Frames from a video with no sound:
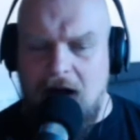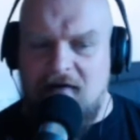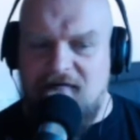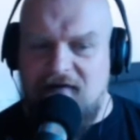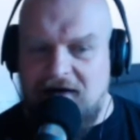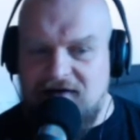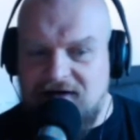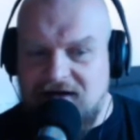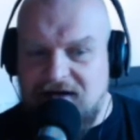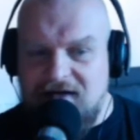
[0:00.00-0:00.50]
I've
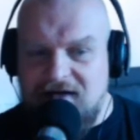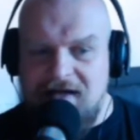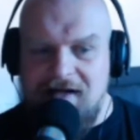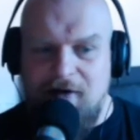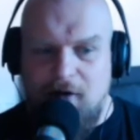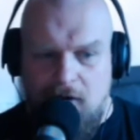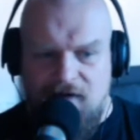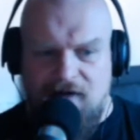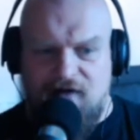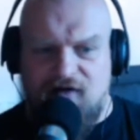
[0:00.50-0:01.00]
had to clear
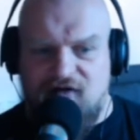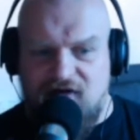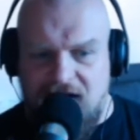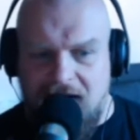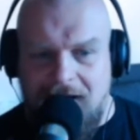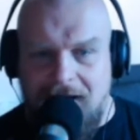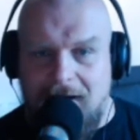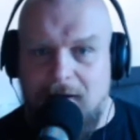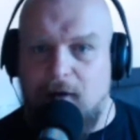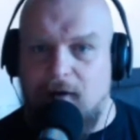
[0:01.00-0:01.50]
all this
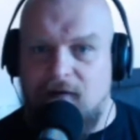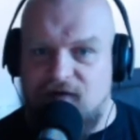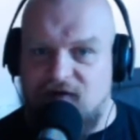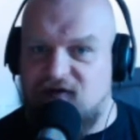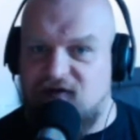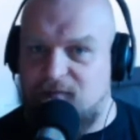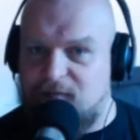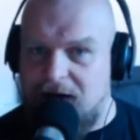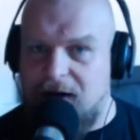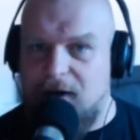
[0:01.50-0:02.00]
kit out of the
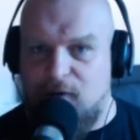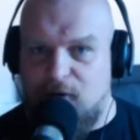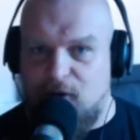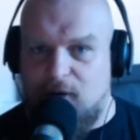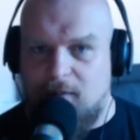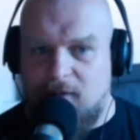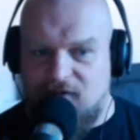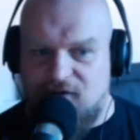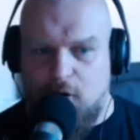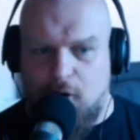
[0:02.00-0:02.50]
spare
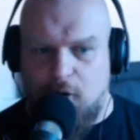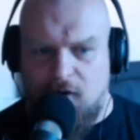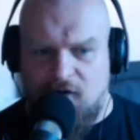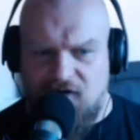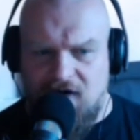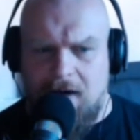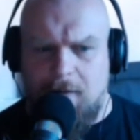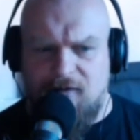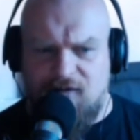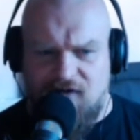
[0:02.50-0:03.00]
room, of course.
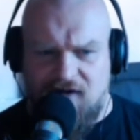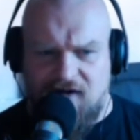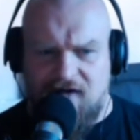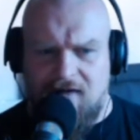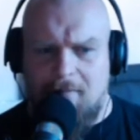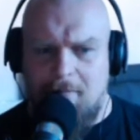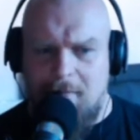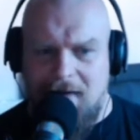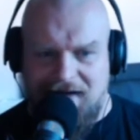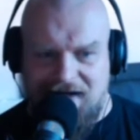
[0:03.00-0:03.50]
That was the kind
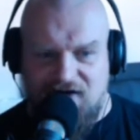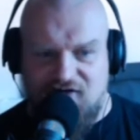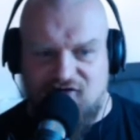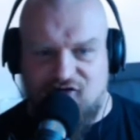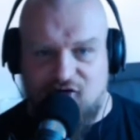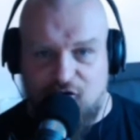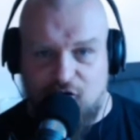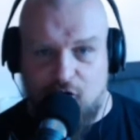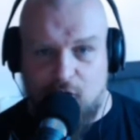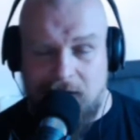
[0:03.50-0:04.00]
of mini
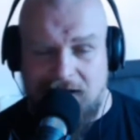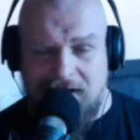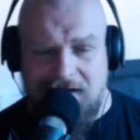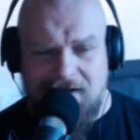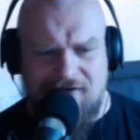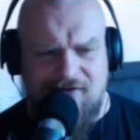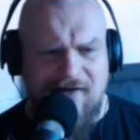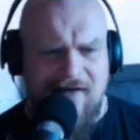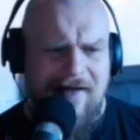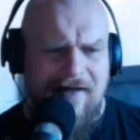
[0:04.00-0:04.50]
studio we
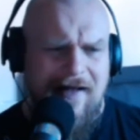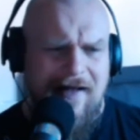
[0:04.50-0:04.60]
had.